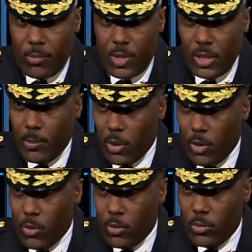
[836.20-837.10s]
sleeper
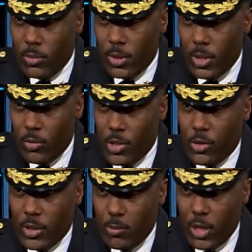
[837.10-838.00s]
hold
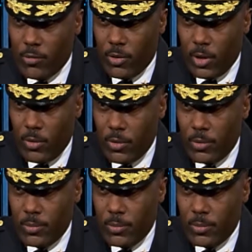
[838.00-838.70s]
restricts blood flow.